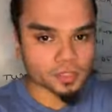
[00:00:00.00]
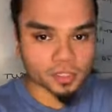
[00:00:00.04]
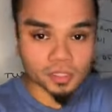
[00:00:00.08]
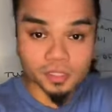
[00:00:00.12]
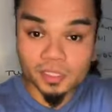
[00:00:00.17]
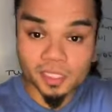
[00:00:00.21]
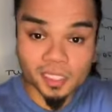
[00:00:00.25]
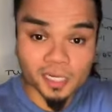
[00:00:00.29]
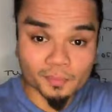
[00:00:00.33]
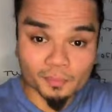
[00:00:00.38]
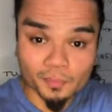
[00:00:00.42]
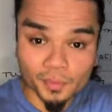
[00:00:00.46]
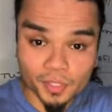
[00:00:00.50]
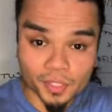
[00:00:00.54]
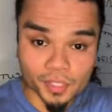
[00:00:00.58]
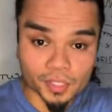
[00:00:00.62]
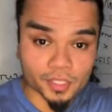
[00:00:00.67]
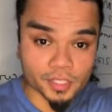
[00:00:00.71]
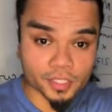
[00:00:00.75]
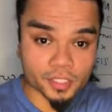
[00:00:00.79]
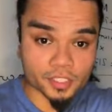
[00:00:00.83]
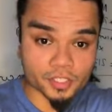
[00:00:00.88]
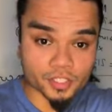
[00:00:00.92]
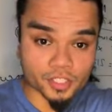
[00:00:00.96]
just an
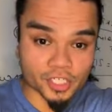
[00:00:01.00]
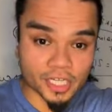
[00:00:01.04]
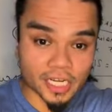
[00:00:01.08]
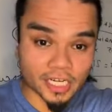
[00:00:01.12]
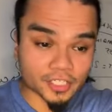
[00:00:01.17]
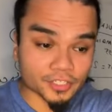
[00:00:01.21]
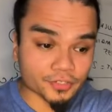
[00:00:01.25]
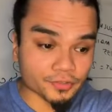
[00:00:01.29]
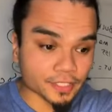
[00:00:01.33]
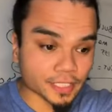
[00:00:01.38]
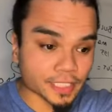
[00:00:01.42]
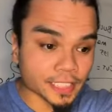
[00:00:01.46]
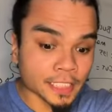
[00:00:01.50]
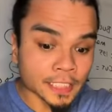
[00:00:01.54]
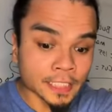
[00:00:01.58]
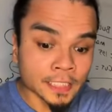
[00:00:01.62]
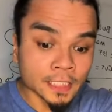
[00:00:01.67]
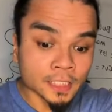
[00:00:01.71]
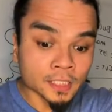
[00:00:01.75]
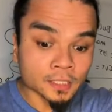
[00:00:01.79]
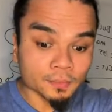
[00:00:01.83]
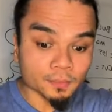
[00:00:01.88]
upward trajectory.